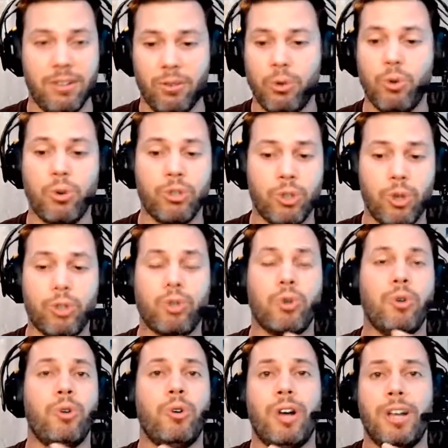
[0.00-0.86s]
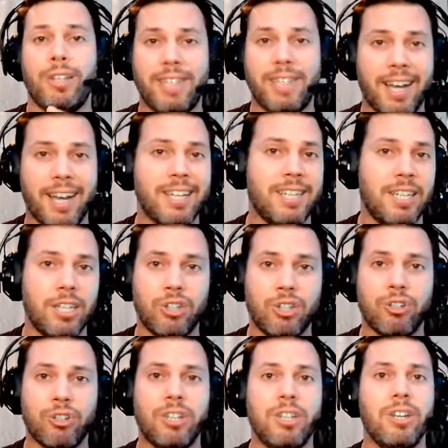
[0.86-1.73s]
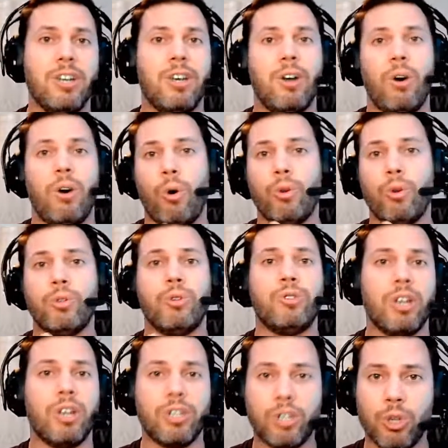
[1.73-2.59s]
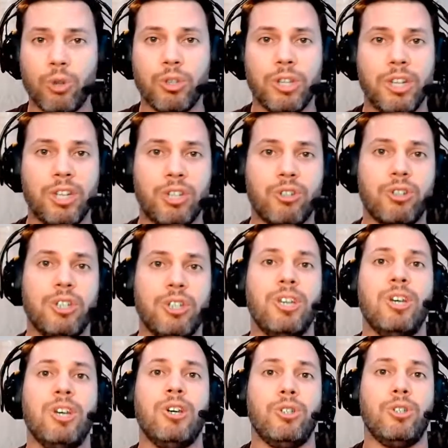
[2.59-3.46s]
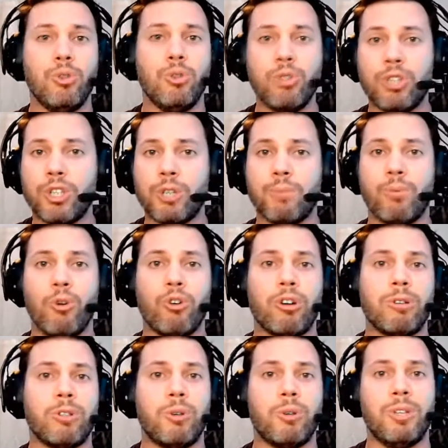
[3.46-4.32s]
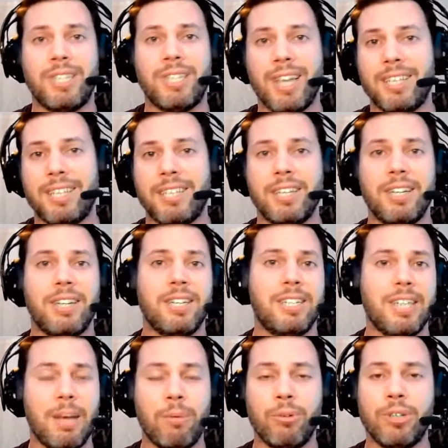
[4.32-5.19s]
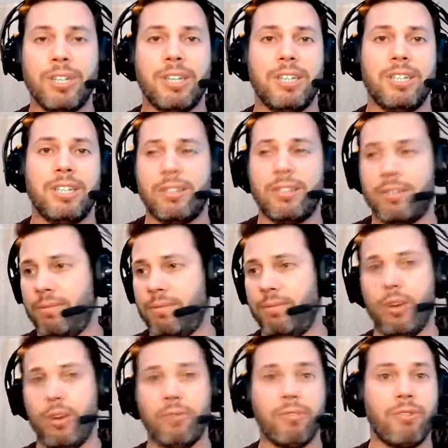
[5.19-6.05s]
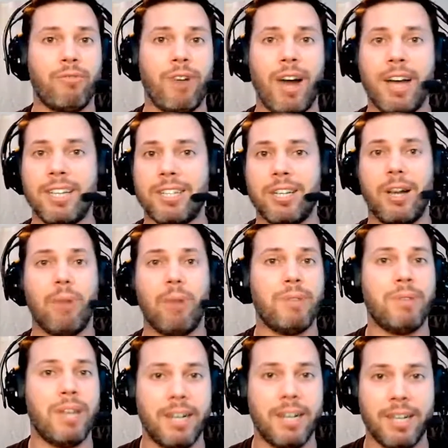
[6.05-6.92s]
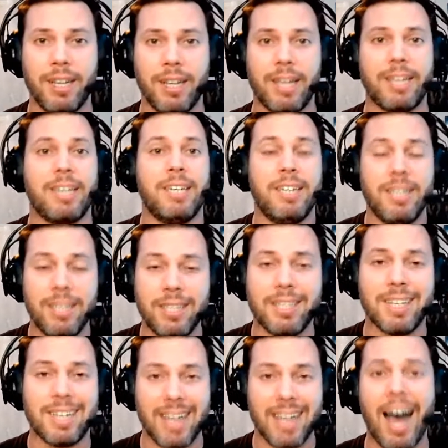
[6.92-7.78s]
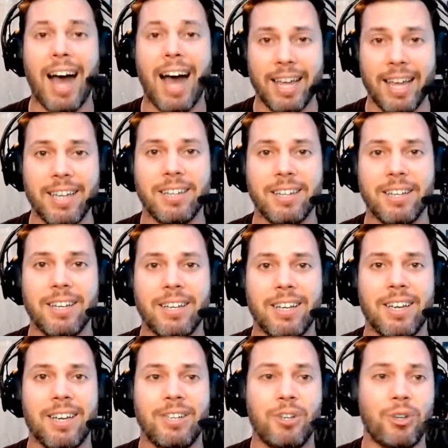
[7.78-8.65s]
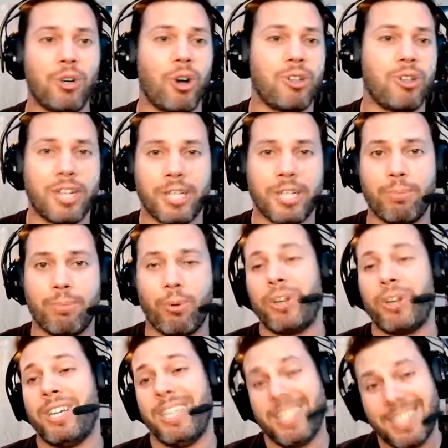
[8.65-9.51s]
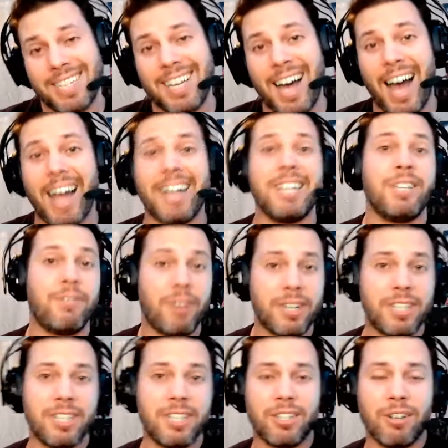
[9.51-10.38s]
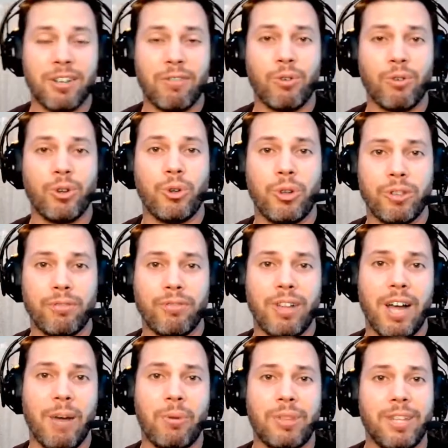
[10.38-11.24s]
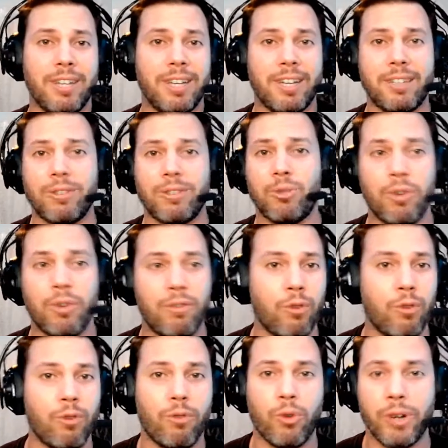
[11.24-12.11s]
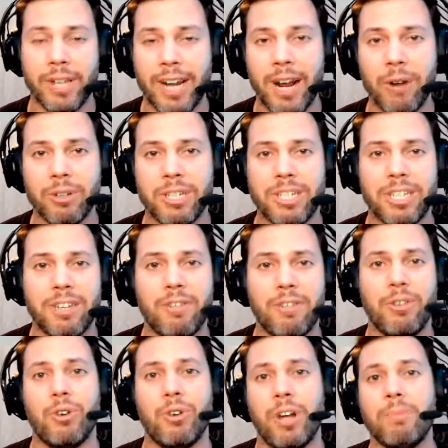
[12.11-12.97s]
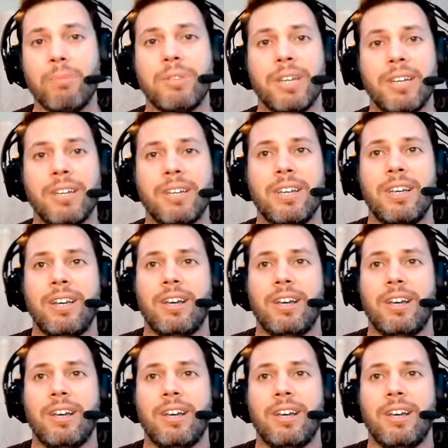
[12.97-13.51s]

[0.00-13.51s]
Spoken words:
who is also a tech in industry, also does shows in industry, uses this program, so he's tested it, he's demoed it, he's revised it, updated it. Like, he's the guy. You call tech support, he's the guy, and he's fixing stuff for you on the fly within like 24, 48 hours. He's giving you an update.